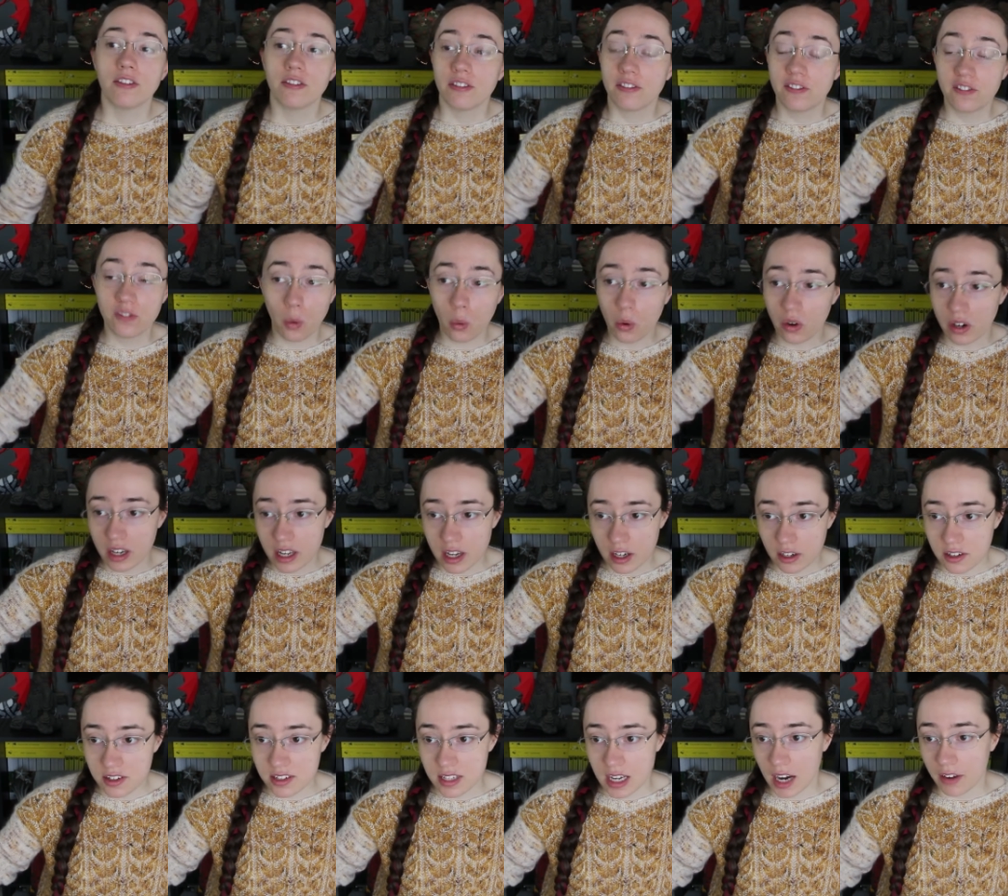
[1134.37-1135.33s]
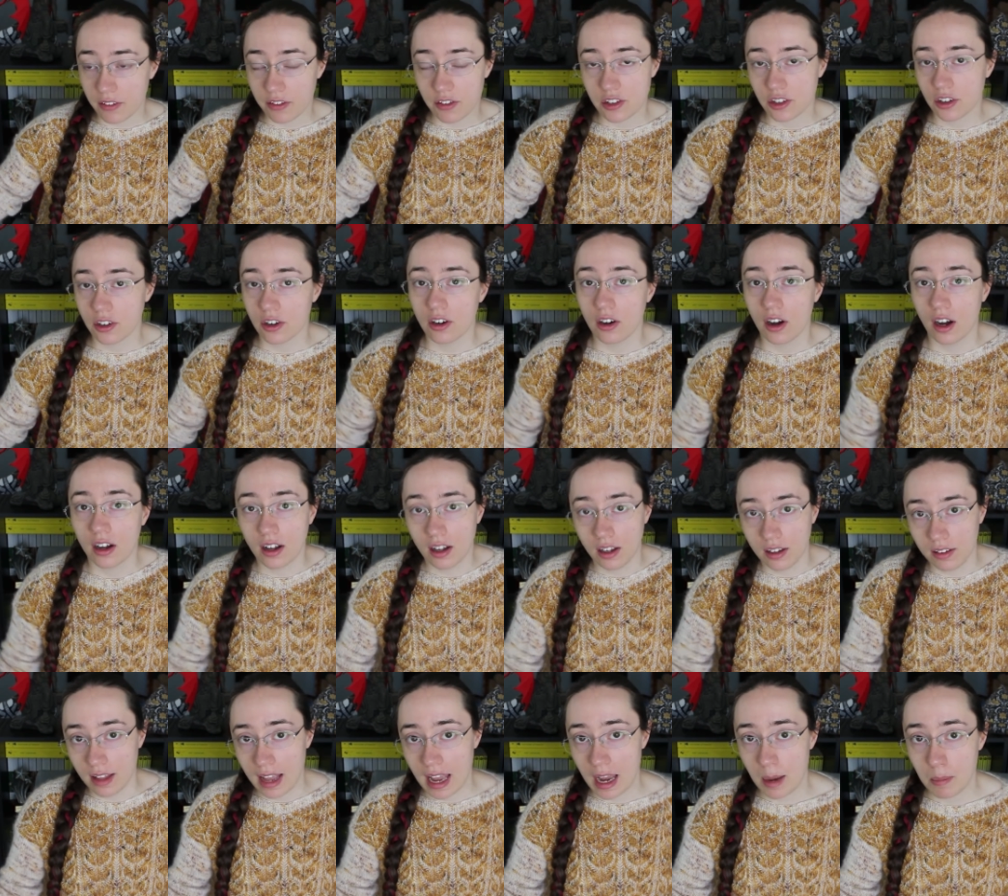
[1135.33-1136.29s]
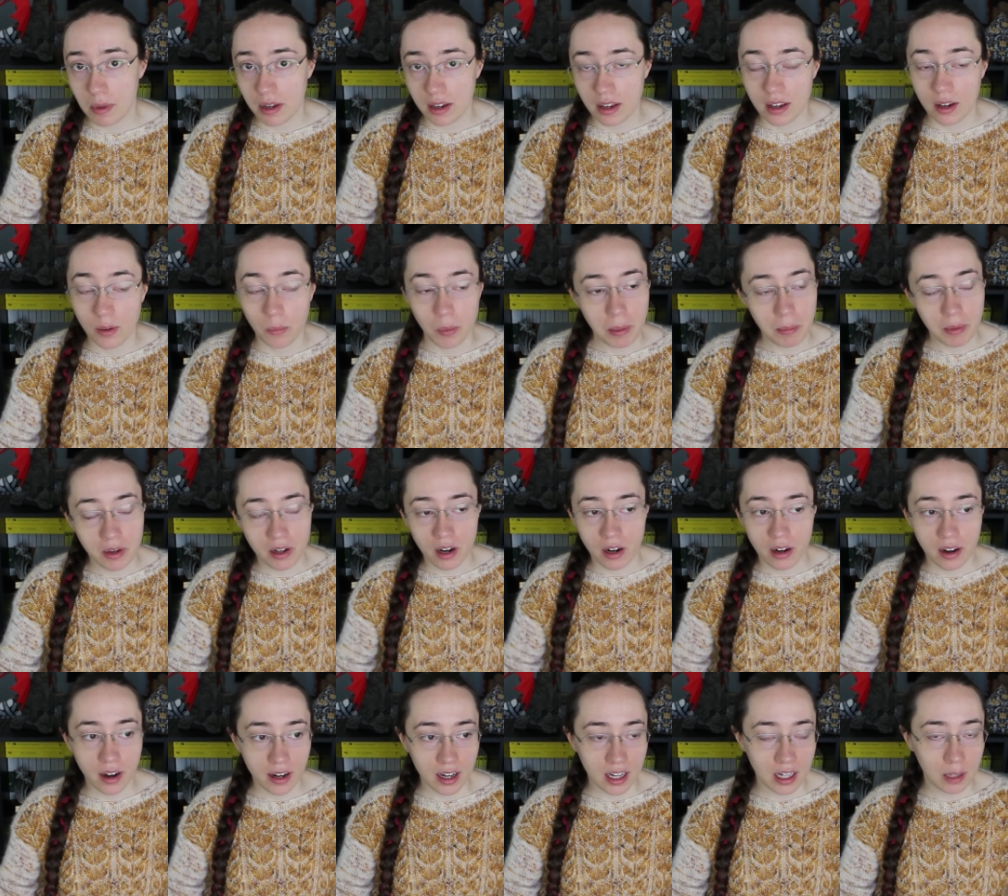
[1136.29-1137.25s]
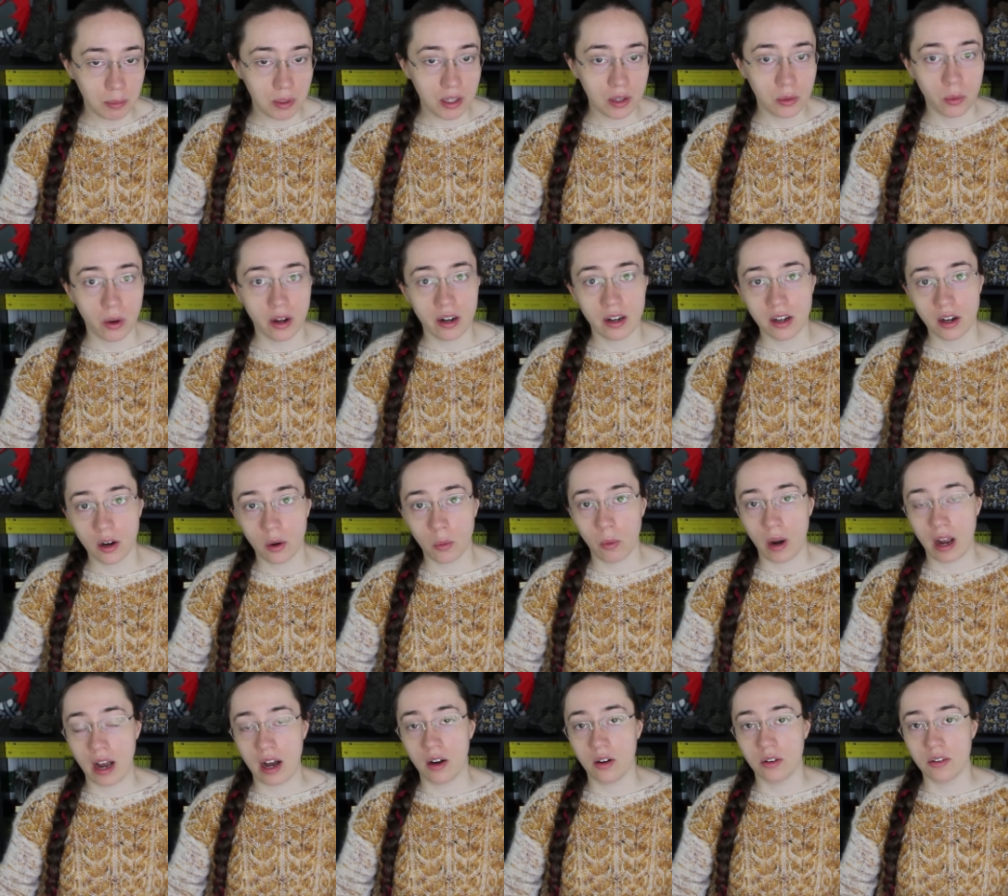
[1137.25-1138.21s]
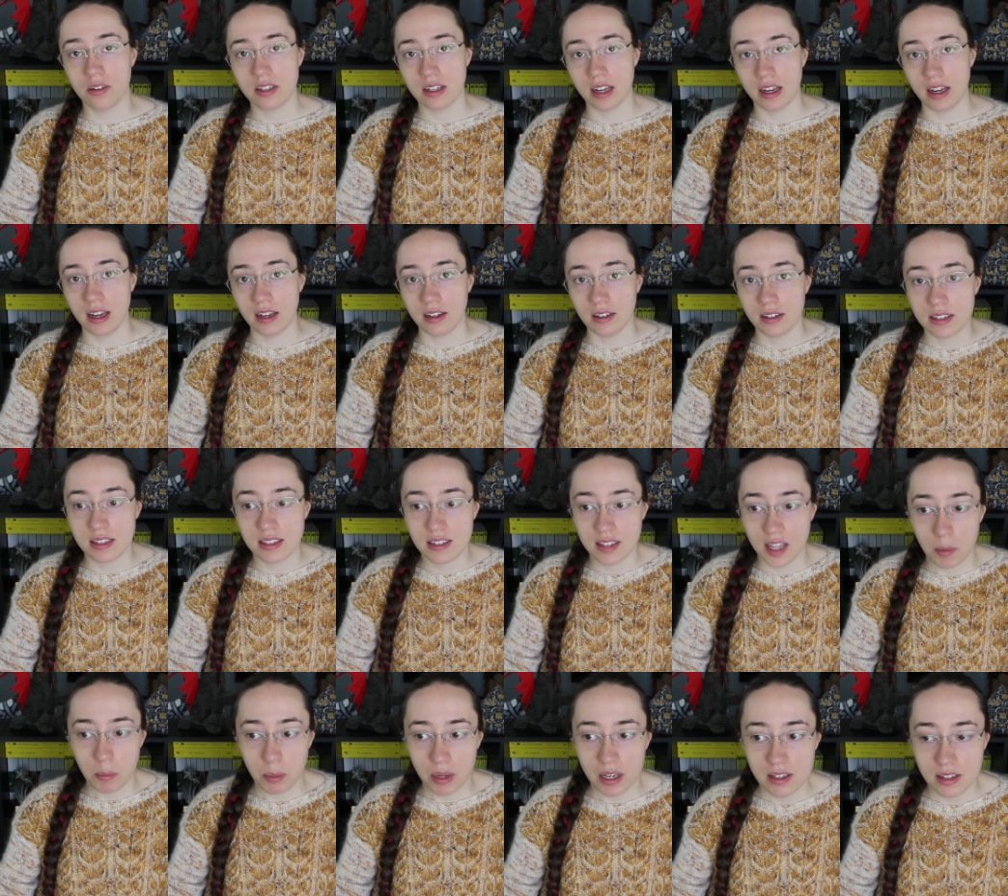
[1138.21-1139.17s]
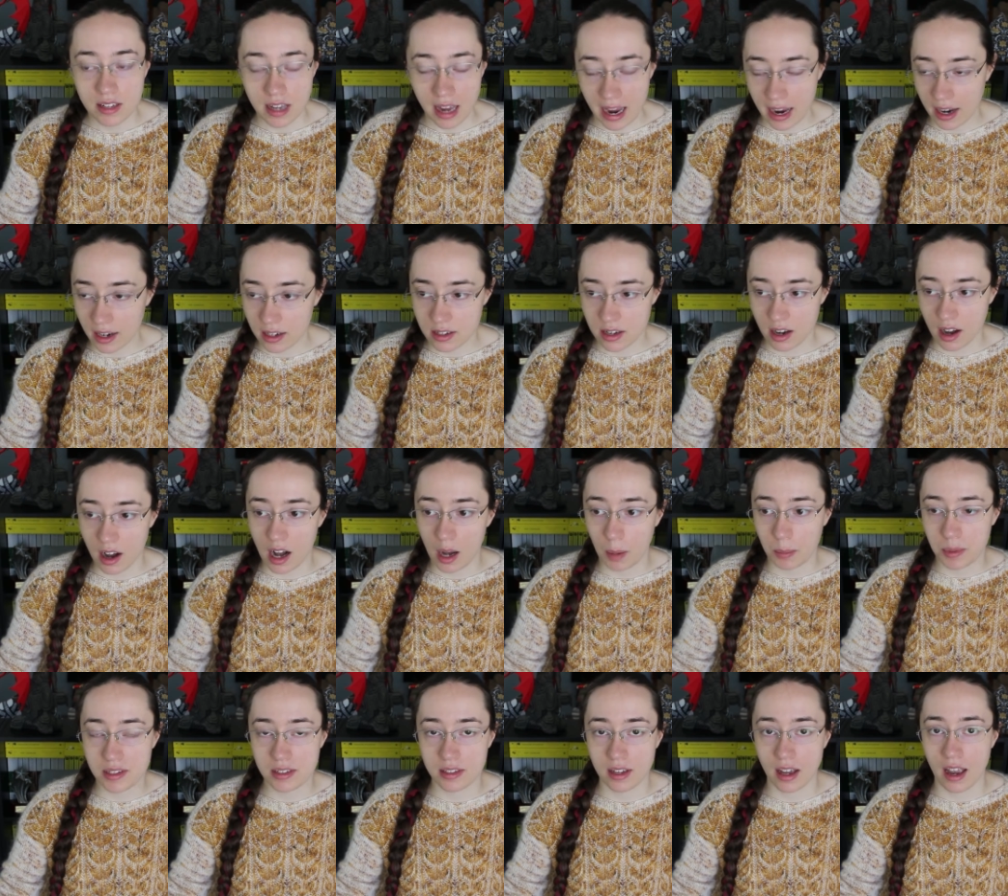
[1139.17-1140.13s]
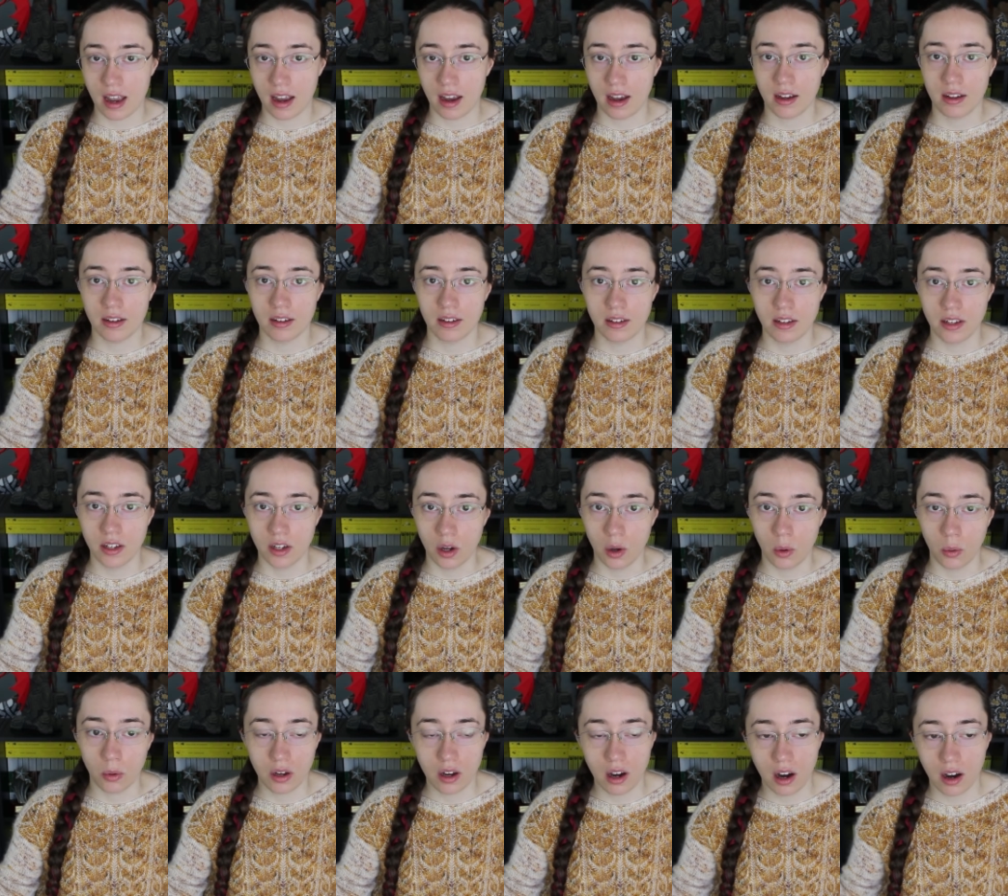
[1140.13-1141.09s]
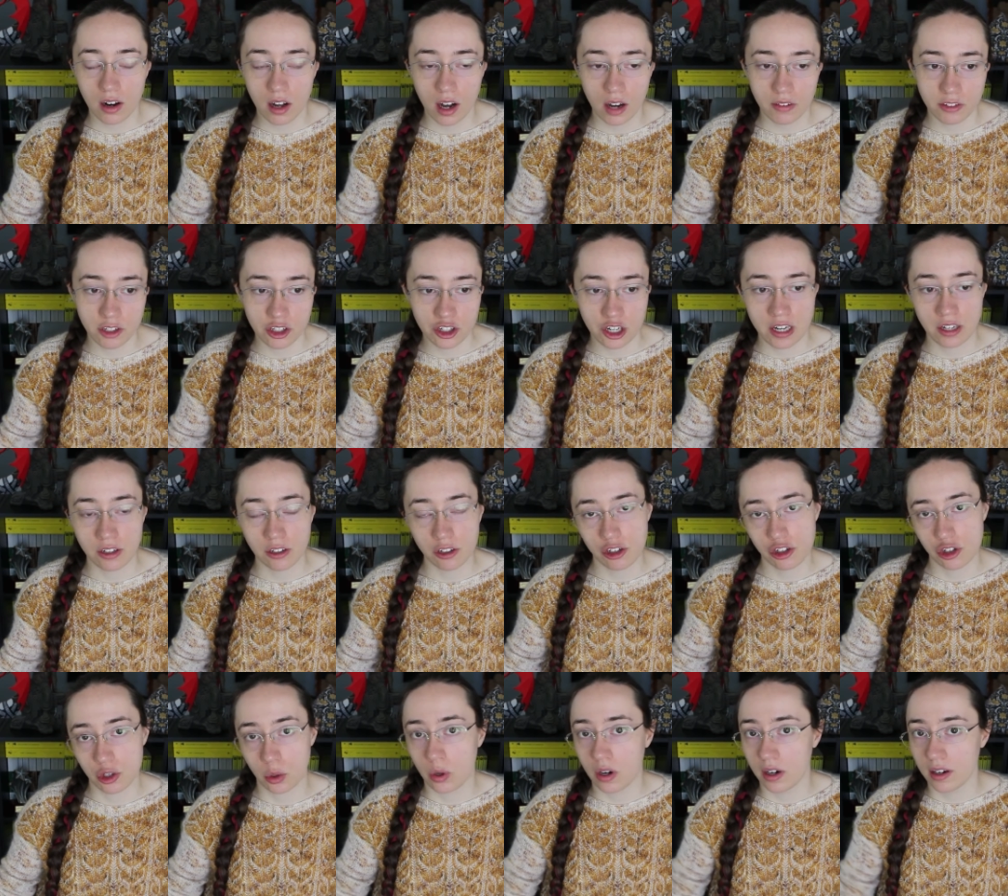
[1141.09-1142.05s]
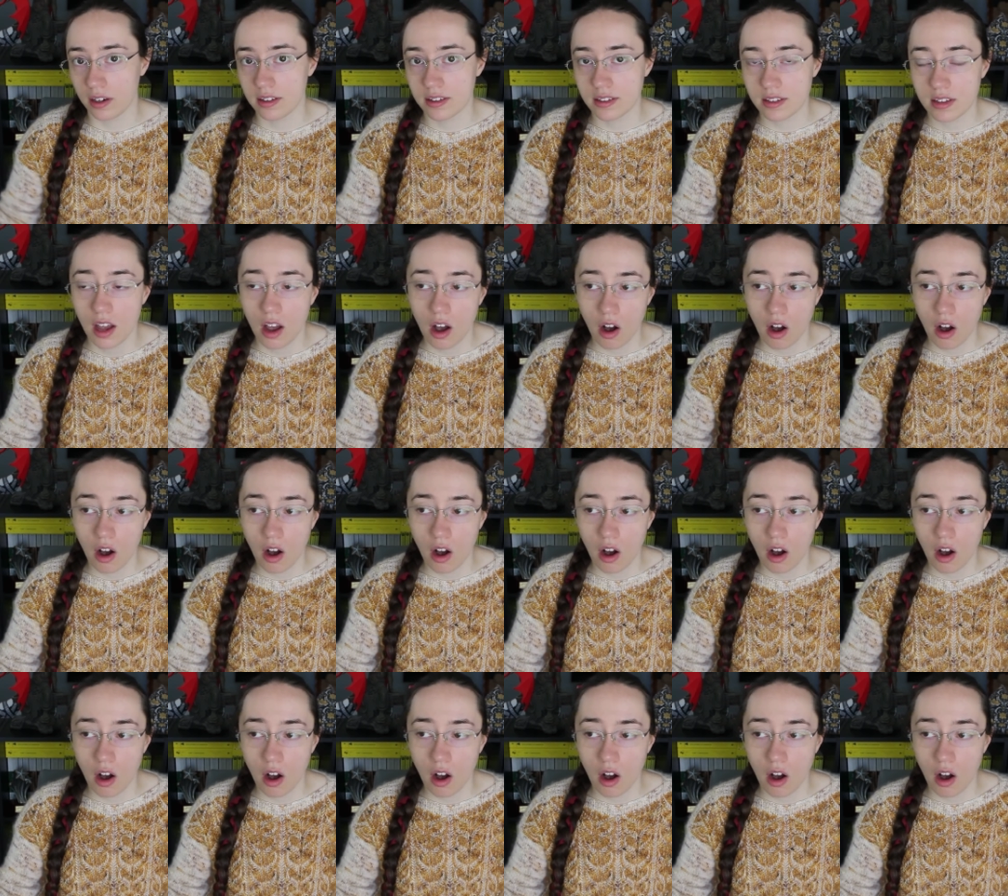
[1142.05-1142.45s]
four years after a calamity, women are not going to be running around in skimpy tank tops and, you know, cut off jean shorts